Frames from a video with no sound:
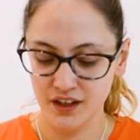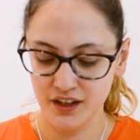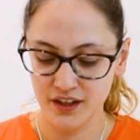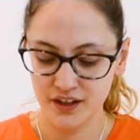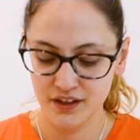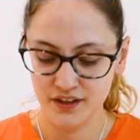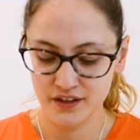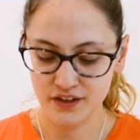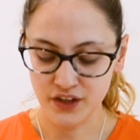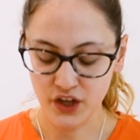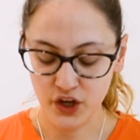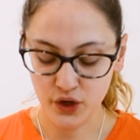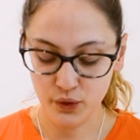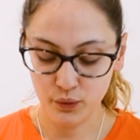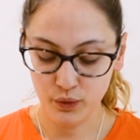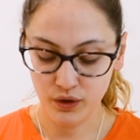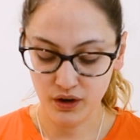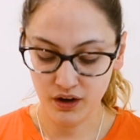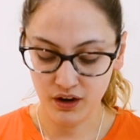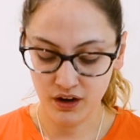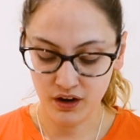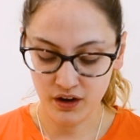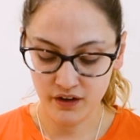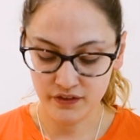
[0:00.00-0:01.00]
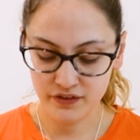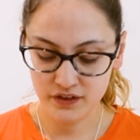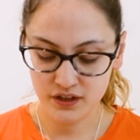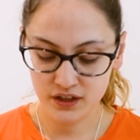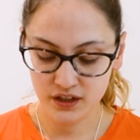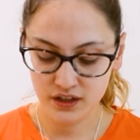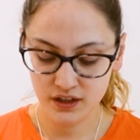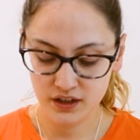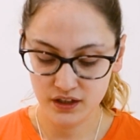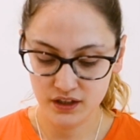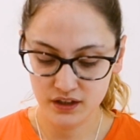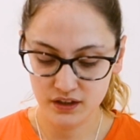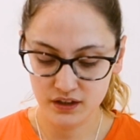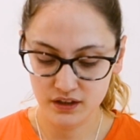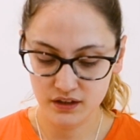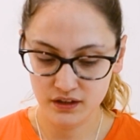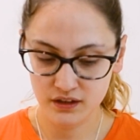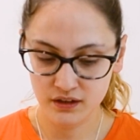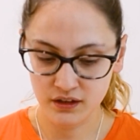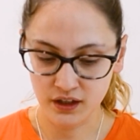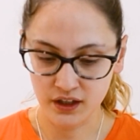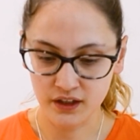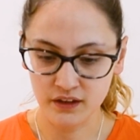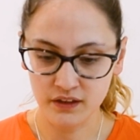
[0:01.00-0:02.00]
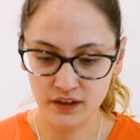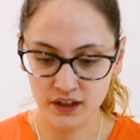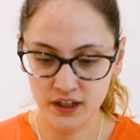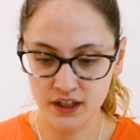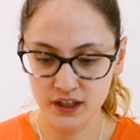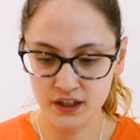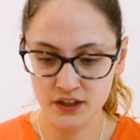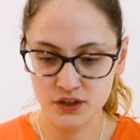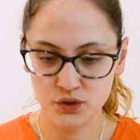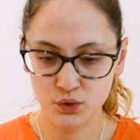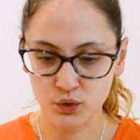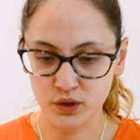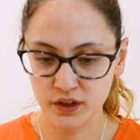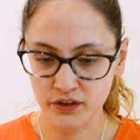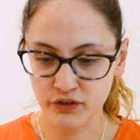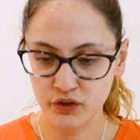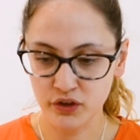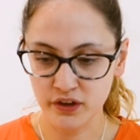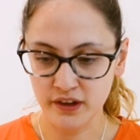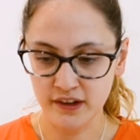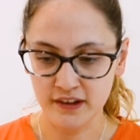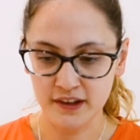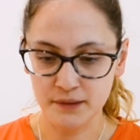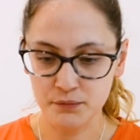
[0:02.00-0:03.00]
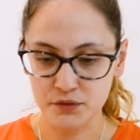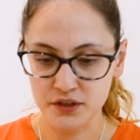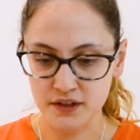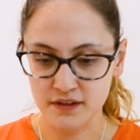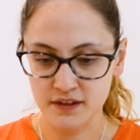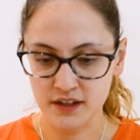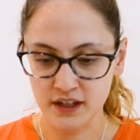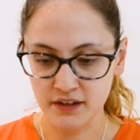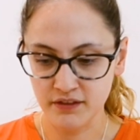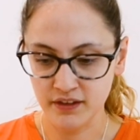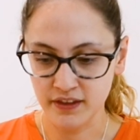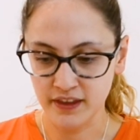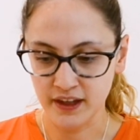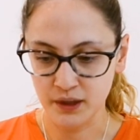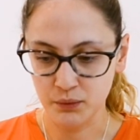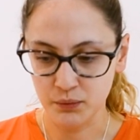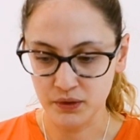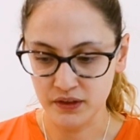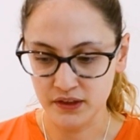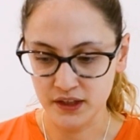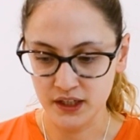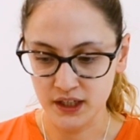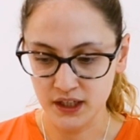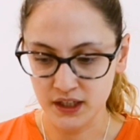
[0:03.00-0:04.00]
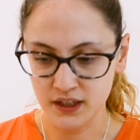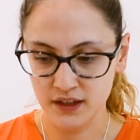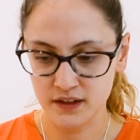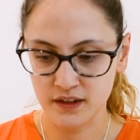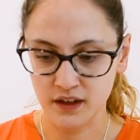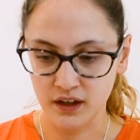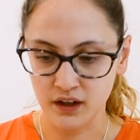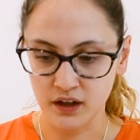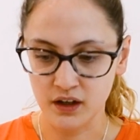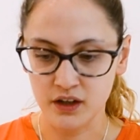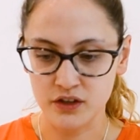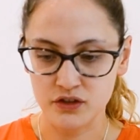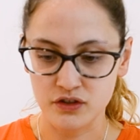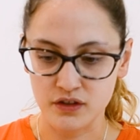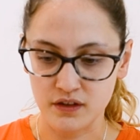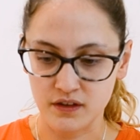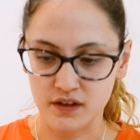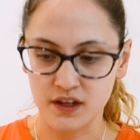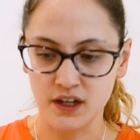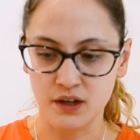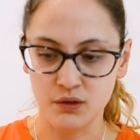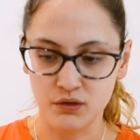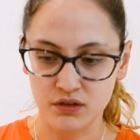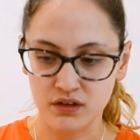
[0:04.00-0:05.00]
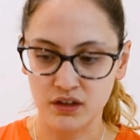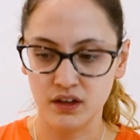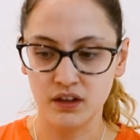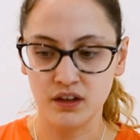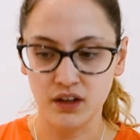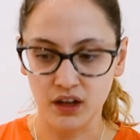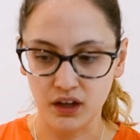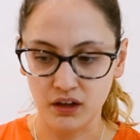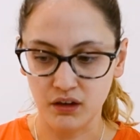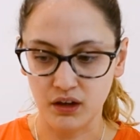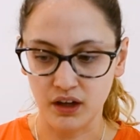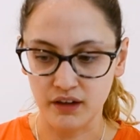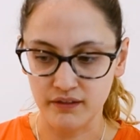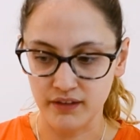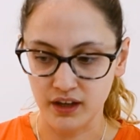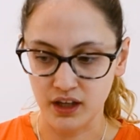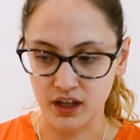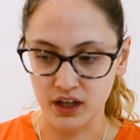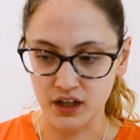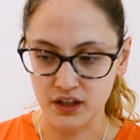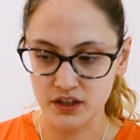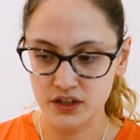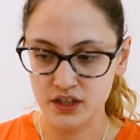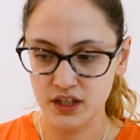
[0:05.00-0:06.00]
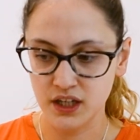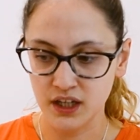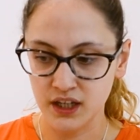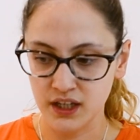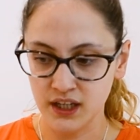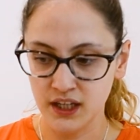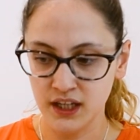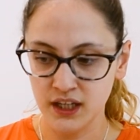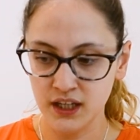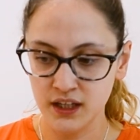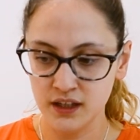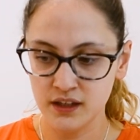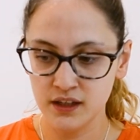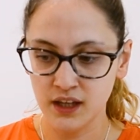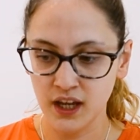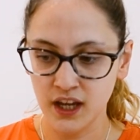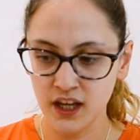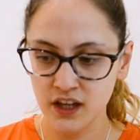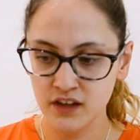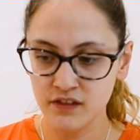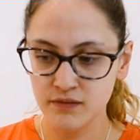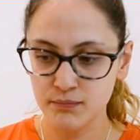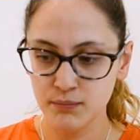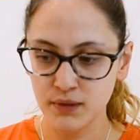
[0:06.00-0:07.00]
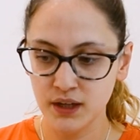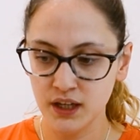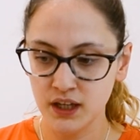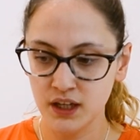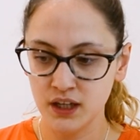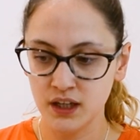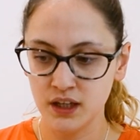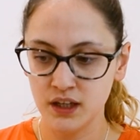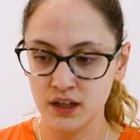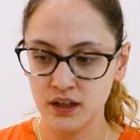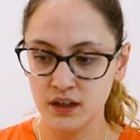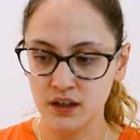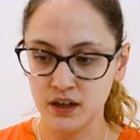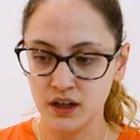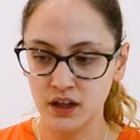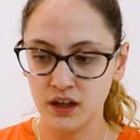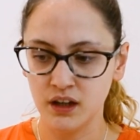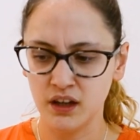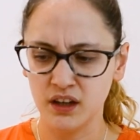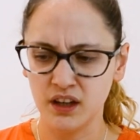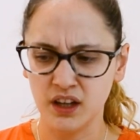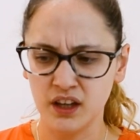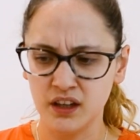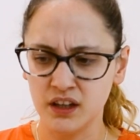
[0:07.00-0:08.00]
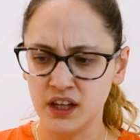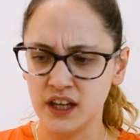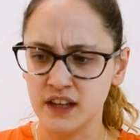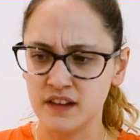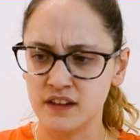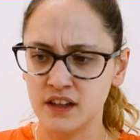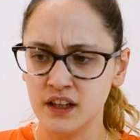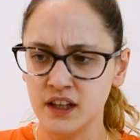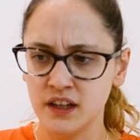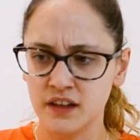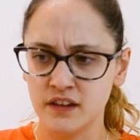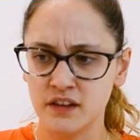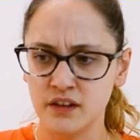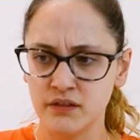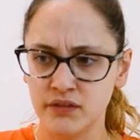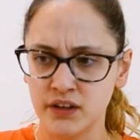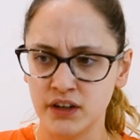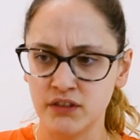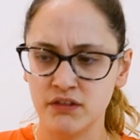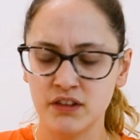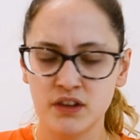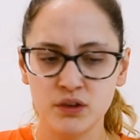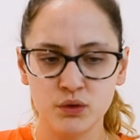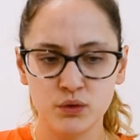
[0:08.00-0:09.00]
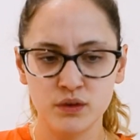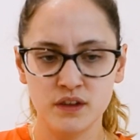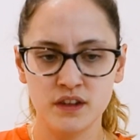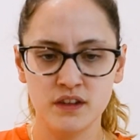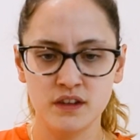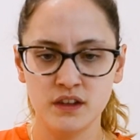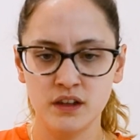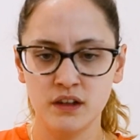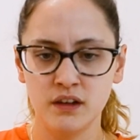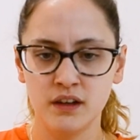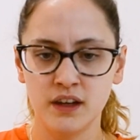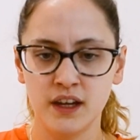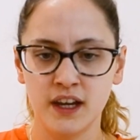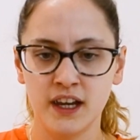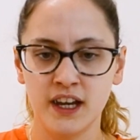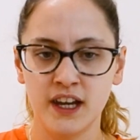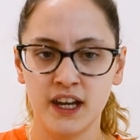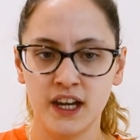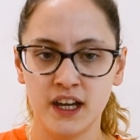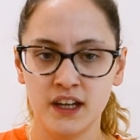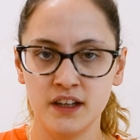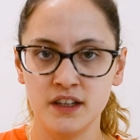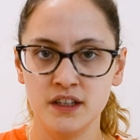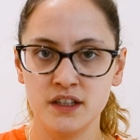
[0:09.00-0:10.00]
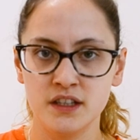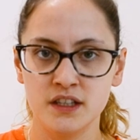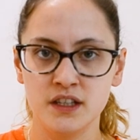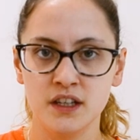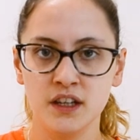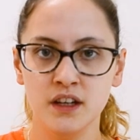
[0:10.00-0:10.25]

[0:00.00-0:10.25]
So after like the talking through the symptoms and everything with the psychiatrist, and he was like, yeah, you have ADHD, he gave me like, I guess, a list of like resources to look at and